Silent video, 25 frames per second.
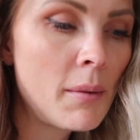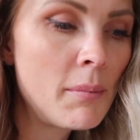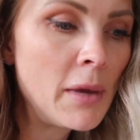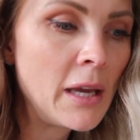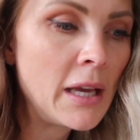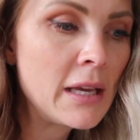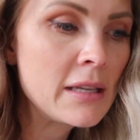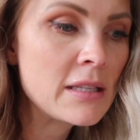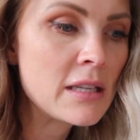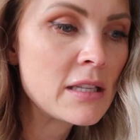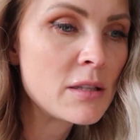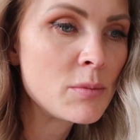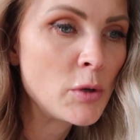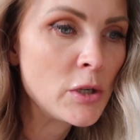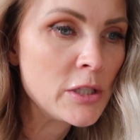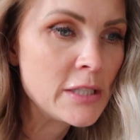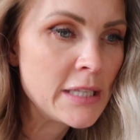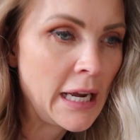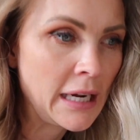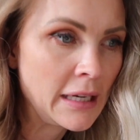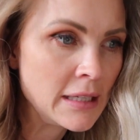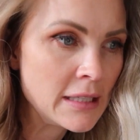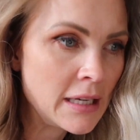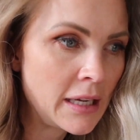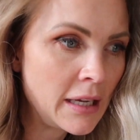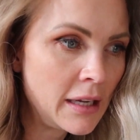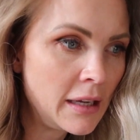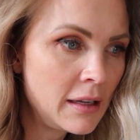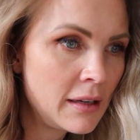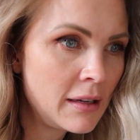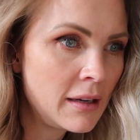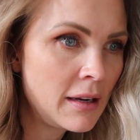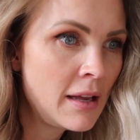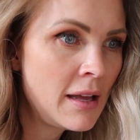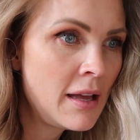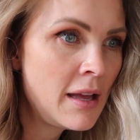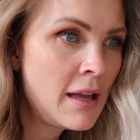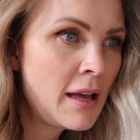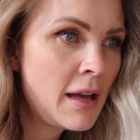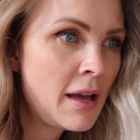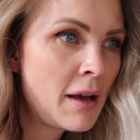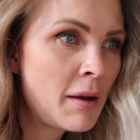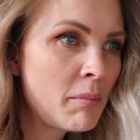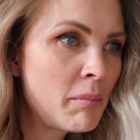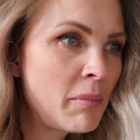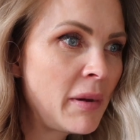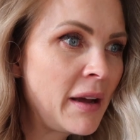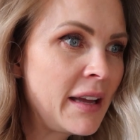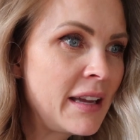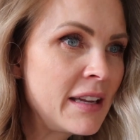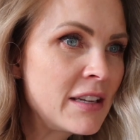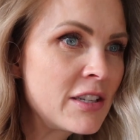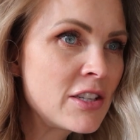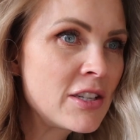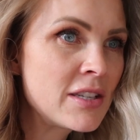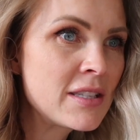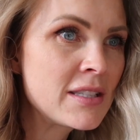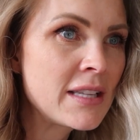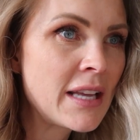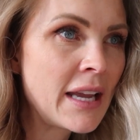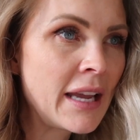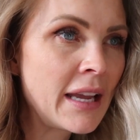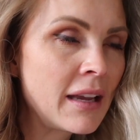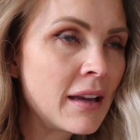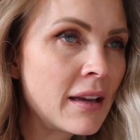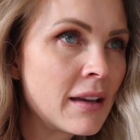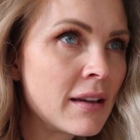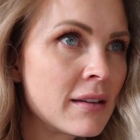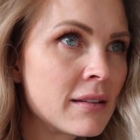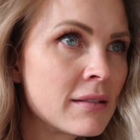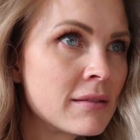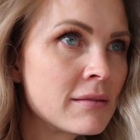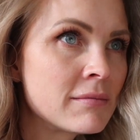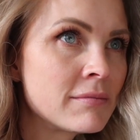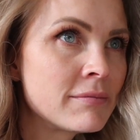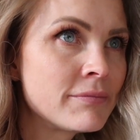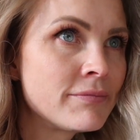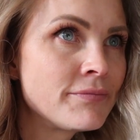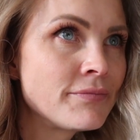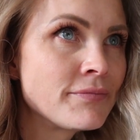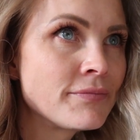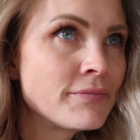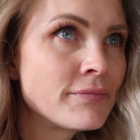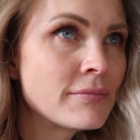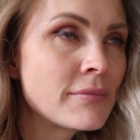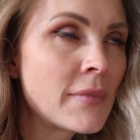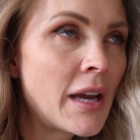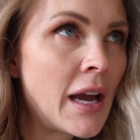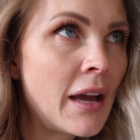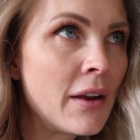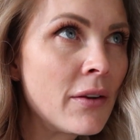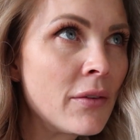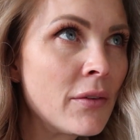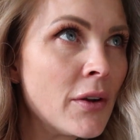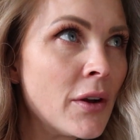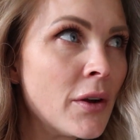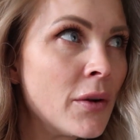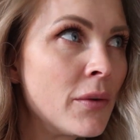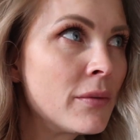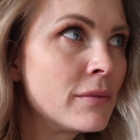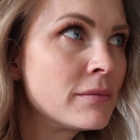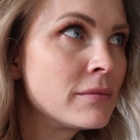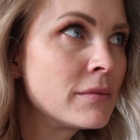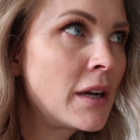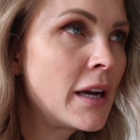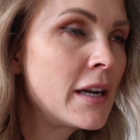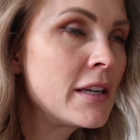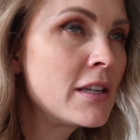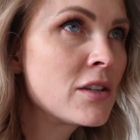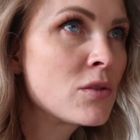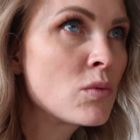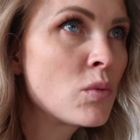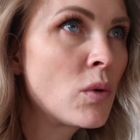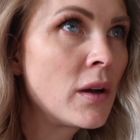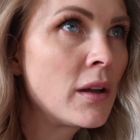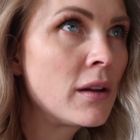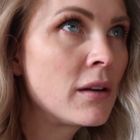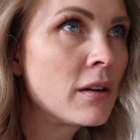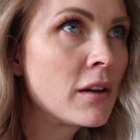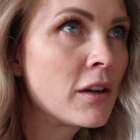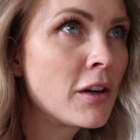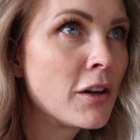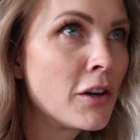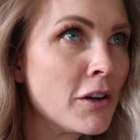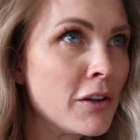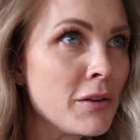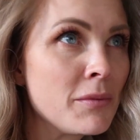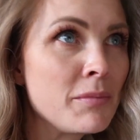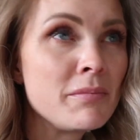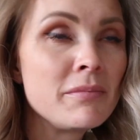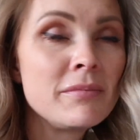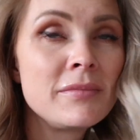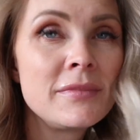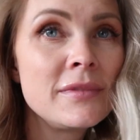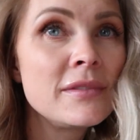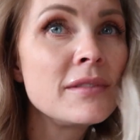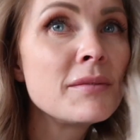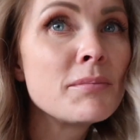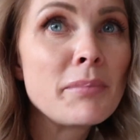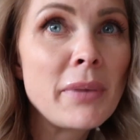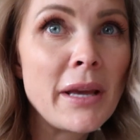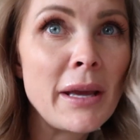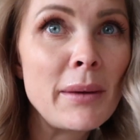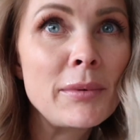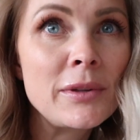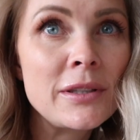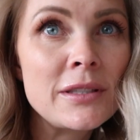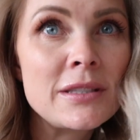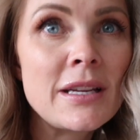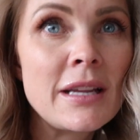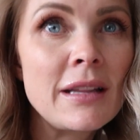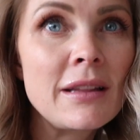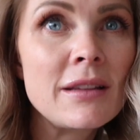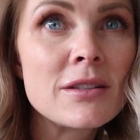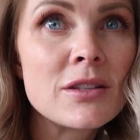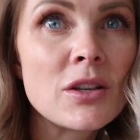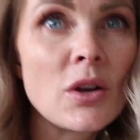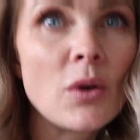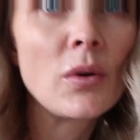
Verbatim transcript: because it's protecting it, but it's just like, I don't know. I just want her to be able to take this